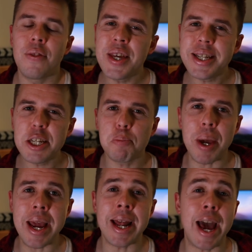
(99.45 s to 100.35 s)
This has
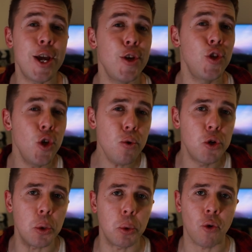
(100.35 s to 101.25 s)
been a
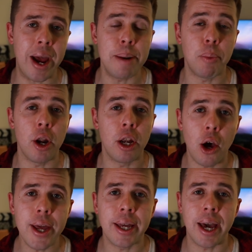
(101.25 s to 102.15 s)
huge upgrade by
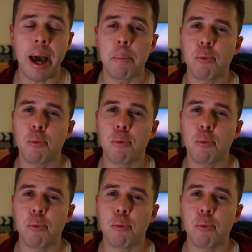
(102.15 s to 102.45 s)
Leica,